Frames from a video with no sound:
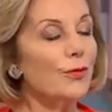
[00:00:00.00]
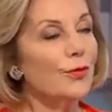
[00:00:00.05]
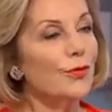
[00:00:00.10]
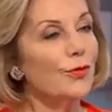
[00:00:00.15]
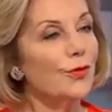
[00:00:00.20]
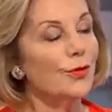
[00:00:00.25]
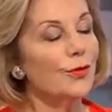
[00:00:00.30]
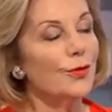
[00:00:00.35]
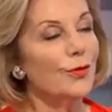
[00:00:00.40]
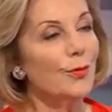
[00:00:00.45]

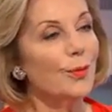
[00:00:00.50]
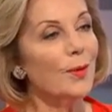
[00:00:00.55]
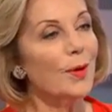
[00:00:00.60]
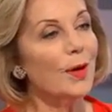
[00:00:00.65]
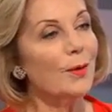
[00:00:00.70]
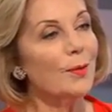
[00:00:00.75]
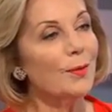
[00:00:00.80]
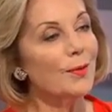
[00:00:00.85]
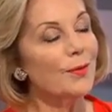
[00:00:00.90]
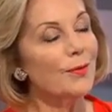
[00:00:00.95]
Christians when
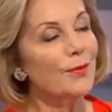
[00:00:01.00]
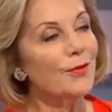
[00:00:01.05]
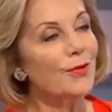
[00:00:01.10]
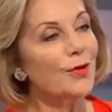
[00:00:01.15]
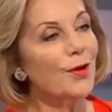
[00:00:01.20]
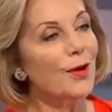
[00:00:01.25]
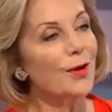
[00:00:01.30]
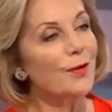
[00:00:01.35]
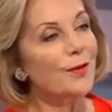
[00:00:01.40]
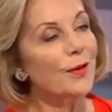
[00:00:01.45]
I was
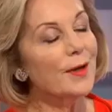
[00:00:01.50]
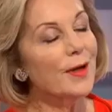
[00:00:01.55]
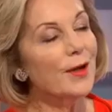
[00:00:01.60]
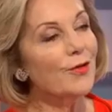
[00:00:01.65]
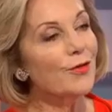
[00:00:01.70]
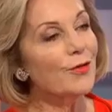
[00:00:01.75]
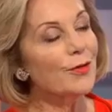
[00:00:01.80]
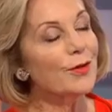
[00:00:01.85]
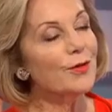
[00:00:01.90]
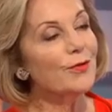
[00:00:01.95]
chairing the
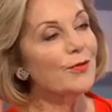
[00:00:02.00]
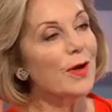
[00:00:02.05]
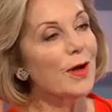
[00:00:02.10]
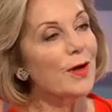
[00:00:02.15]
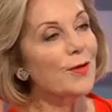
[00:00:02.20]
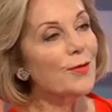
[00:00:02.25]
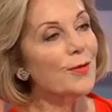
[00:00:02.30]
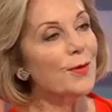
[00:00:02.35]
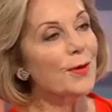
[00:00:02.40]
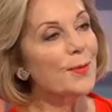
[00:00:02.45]
National
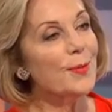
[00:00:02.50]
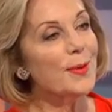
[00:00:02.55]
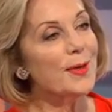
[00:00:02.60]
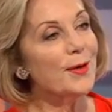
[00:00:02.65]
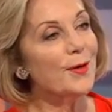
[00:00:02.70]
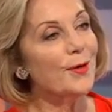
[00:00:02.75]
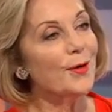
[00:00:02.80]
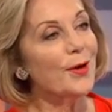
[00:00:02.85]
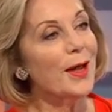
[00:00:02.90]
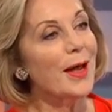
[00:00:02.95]
Advisory
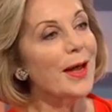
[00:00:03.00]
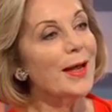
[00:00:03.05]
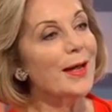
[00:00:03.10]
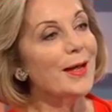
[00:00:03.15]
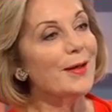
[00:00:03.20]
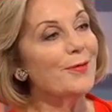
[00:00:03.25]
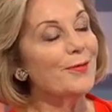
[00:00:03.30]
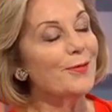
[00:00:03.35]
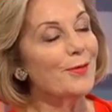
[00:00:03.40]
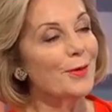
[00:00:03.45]
Committee on
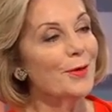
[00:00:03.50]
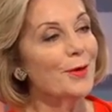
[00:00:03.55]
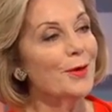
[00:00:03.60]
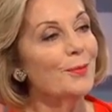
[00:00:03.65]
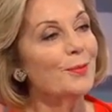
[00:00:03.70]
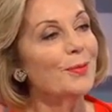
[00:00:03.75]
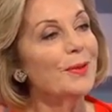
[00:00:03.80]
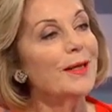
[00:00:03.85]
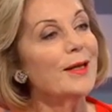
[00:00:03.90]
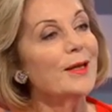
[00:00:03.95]
AIDS,
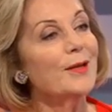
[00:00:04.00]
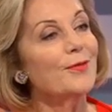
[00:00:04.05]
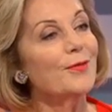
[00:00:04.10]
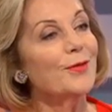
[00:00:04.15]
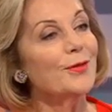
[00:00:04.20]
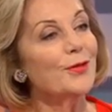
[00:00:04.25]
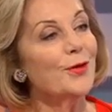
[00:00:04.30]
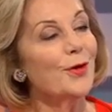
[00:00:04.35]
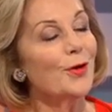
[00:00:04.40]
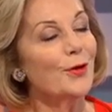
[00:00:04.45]
pleading
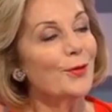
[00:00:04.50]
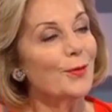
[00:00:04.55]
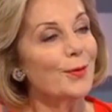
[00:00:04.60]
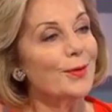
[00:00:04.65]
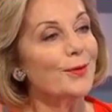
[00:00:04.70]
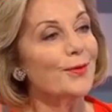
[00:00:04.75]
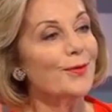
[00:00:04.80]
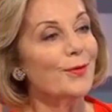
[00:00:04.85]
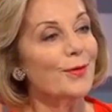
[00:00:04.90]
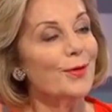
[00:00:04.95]
for
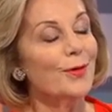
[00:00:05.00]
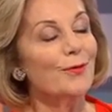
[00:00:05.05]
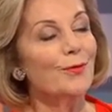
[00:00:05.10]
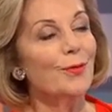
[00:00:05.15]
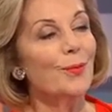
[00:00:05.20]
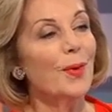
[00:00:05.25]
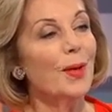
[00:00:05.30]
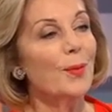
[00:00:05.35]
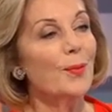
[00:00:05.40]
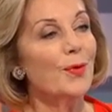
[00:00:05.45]
tolerance
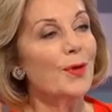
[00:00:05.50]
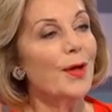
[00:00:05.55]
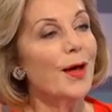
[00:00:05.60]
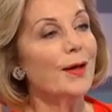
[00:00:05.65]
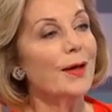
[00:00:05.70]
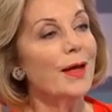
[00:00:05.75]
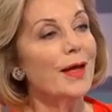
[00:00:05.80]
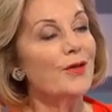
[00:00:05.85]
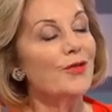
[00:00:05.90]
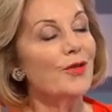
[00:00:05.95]
for people who
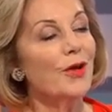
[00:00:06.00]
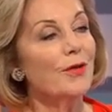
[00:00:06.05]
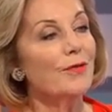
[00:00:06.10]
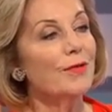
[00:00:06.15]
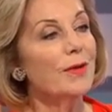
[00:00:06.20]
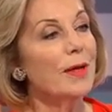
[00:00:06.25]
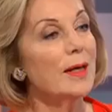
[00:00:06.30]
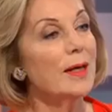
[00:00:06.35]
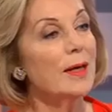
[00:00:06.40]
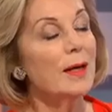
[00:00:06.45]
had
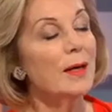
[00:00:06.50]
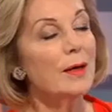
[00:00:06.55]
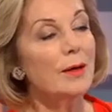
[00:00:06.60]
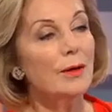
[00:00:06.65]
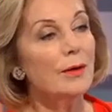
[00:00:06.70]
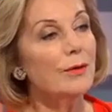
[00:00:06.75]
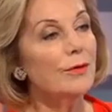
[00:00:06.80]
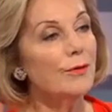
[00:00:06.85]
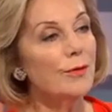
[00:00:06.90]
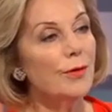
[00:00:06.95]
HIV.
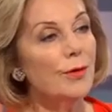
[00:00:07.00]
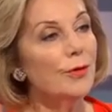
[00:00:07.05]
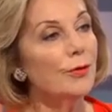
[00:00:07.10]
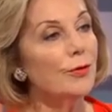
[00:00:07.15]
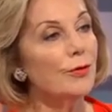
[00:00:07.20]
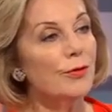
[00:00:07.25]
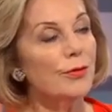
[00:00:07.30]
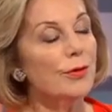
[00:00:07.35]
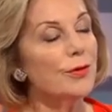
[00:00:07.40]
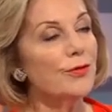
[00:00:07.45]

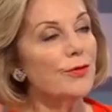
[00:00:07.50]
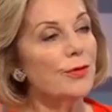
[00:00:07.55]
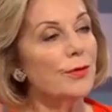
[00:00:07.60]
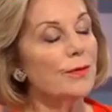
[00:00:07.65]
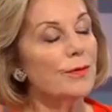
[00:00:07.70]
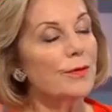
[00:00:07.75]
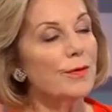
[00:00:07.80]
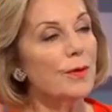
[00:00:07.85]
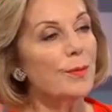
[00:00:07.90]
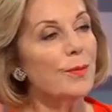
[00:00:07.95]
Concerned
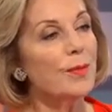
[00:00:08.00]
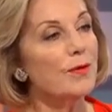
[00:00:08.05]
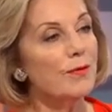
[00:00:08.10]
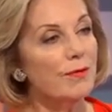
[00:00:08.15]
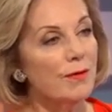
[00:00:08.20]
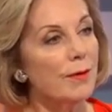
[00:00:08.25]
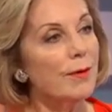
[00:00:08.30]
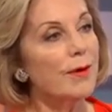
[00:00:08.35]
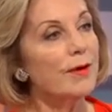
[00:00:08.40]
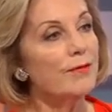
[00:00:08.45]
Christians can be
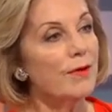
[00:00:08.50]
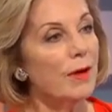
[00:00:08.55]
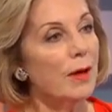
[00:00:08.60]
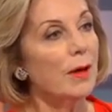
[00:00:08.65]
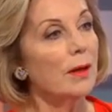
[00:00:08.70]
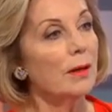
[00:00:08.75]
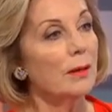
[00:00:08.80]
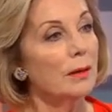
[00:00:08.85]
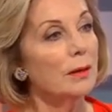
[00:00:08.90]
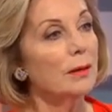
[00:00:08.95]
very
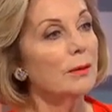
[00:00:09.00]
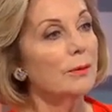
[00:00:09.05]
vile.